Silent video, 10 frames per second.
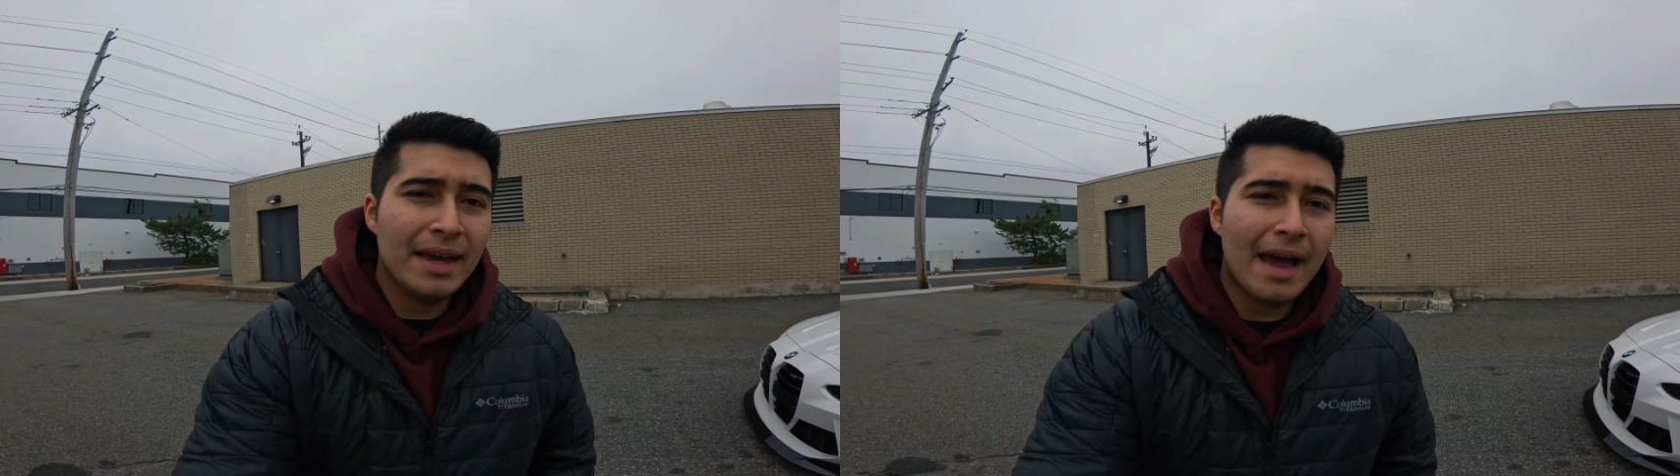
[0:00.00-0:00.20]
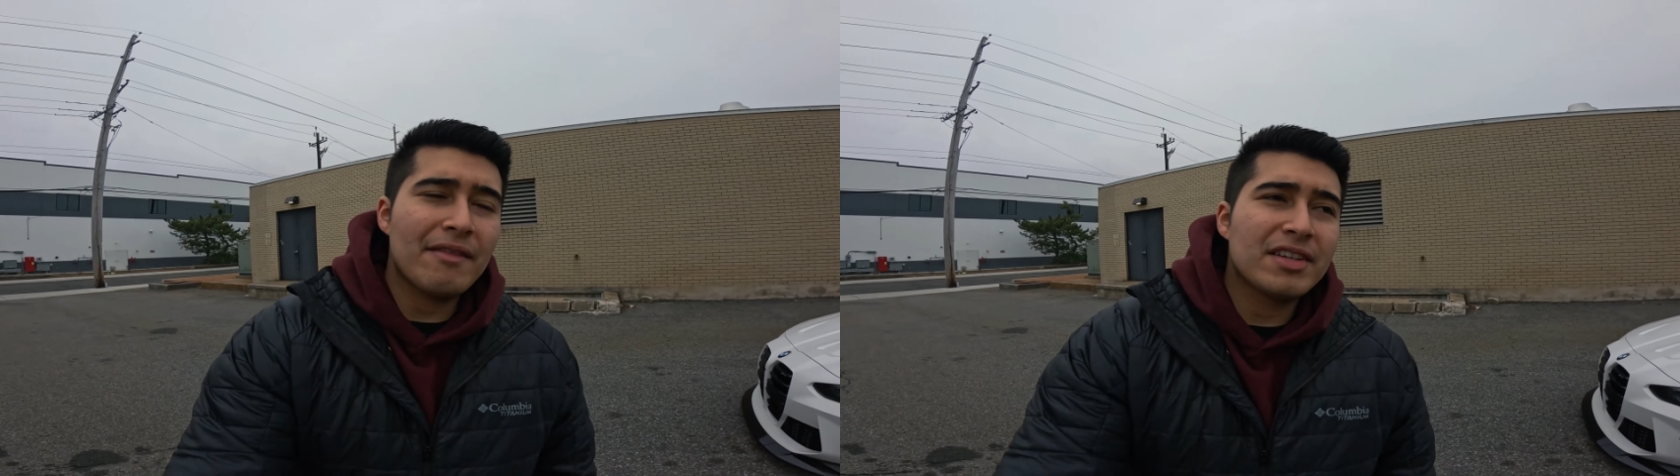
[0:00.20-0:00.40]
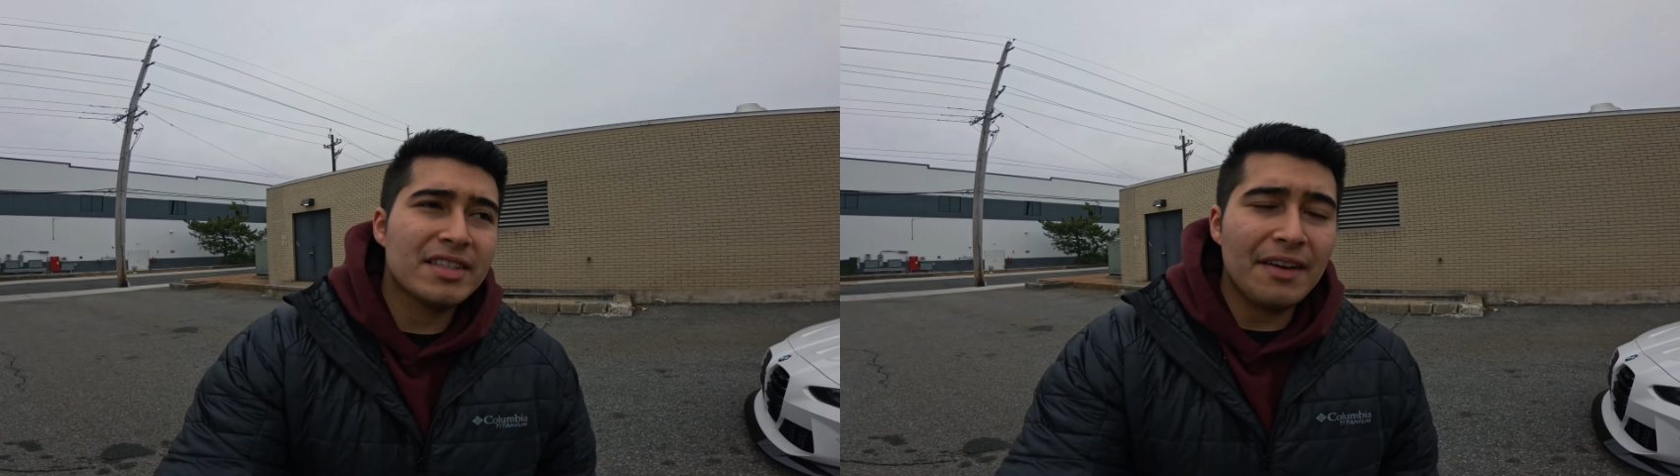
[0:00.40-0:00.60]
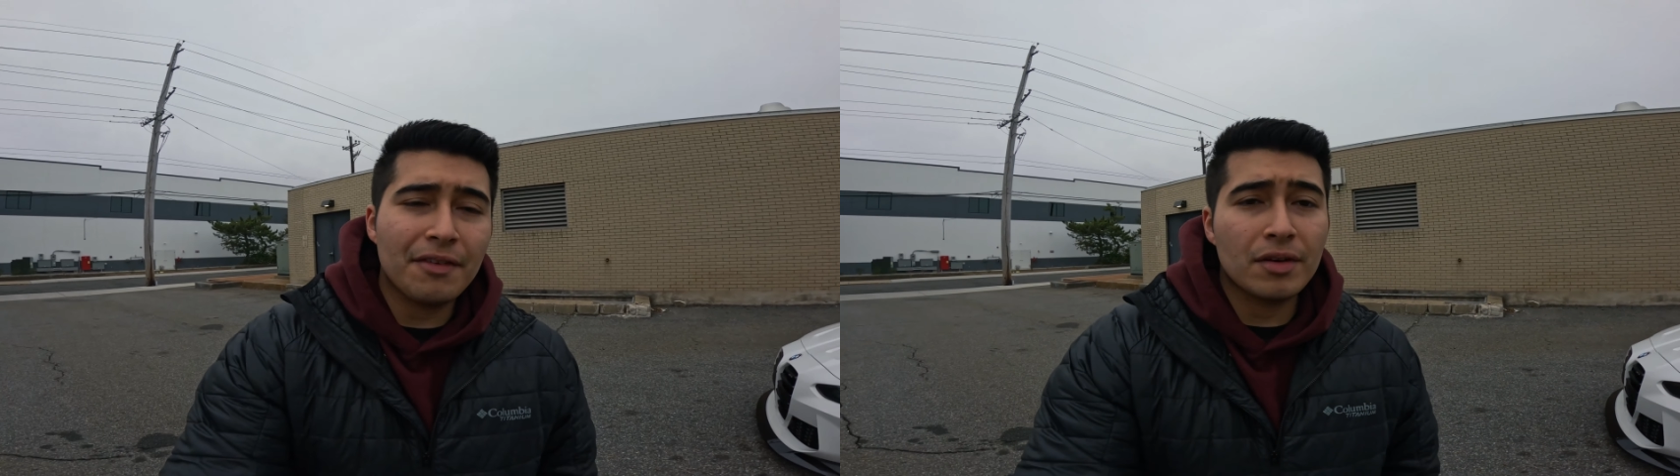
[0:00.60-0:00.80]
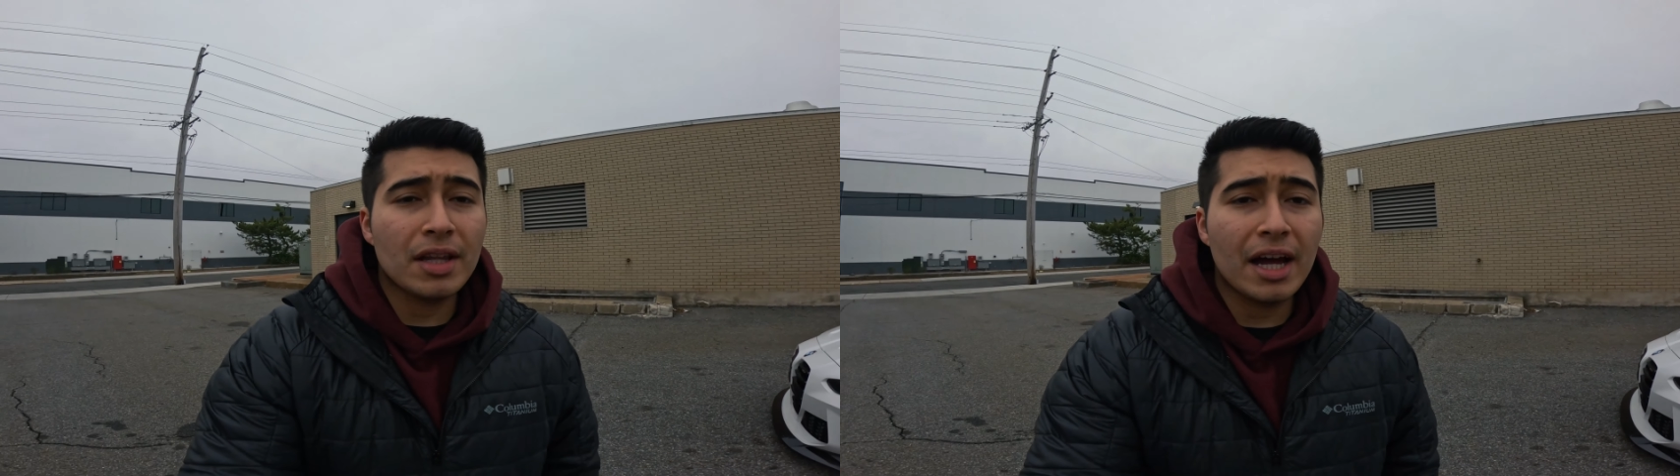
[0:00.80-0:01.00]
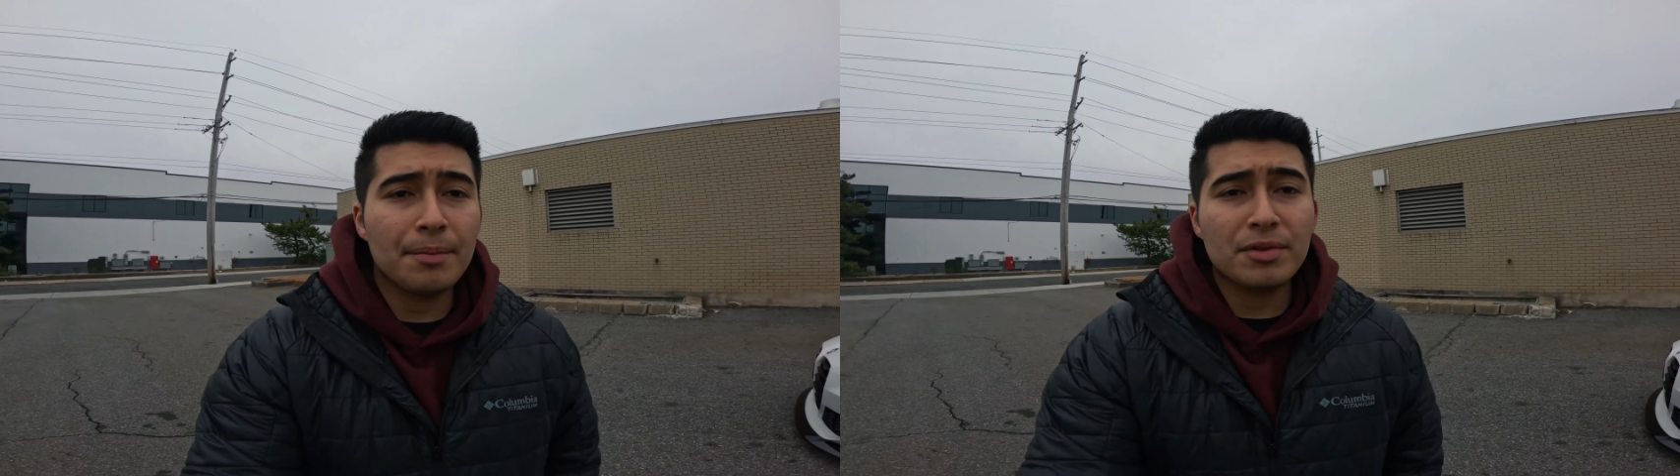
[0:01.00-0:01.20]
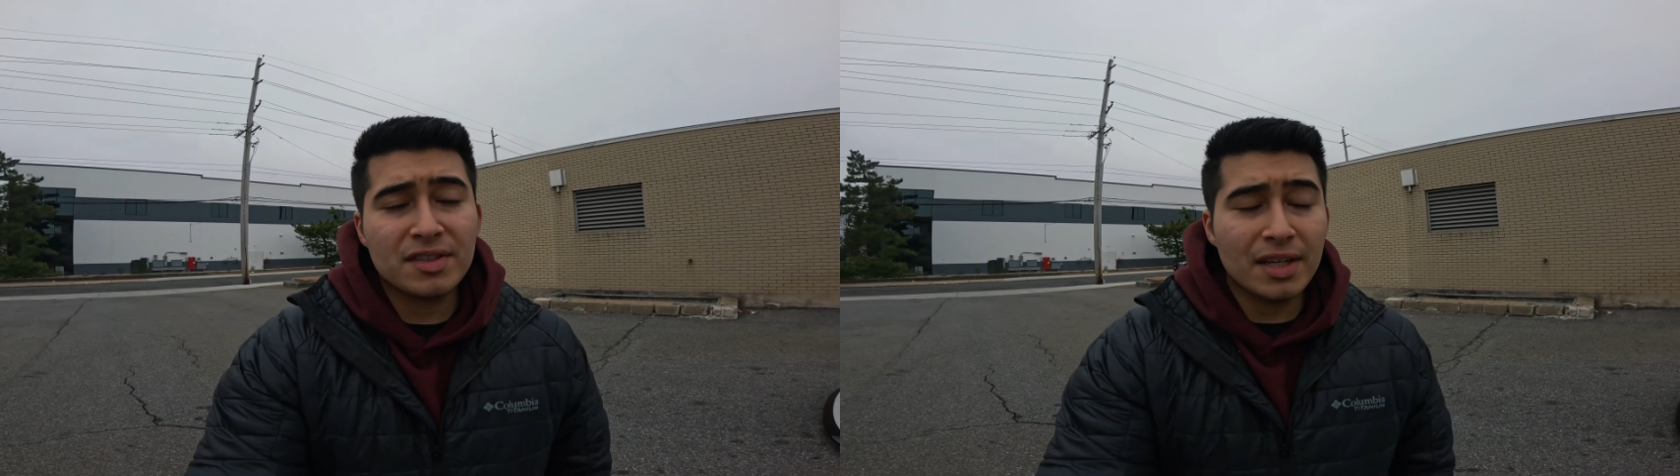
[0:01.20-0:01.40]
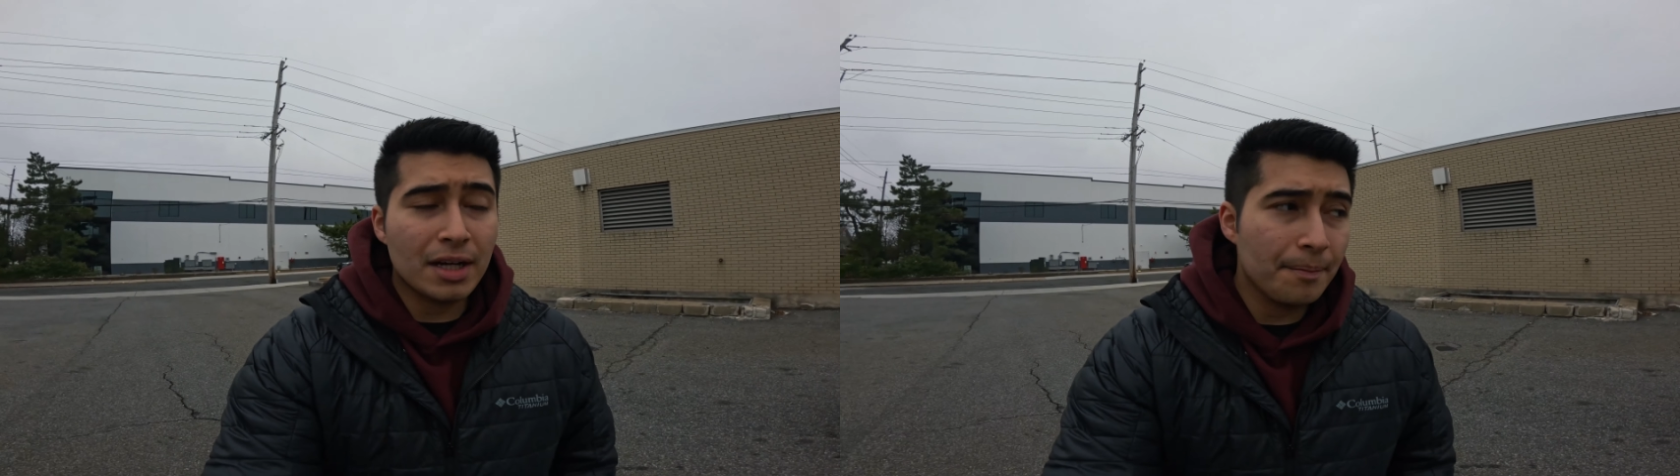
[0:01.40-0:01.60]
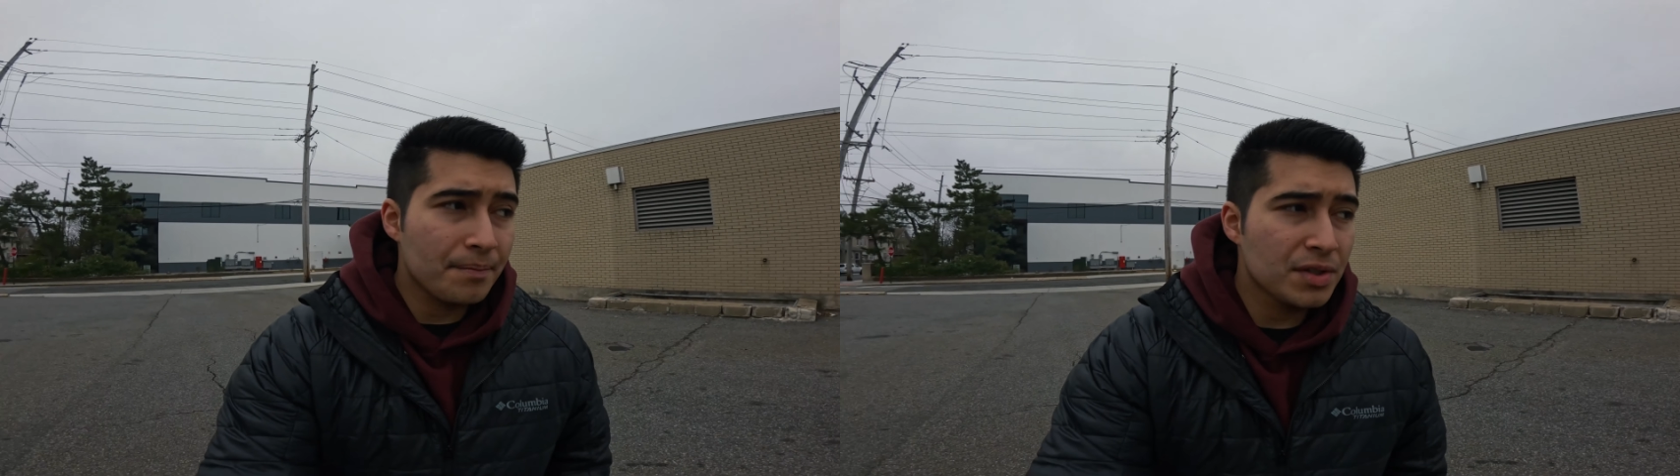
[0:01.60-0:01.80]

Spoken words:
have a safe and reliable setup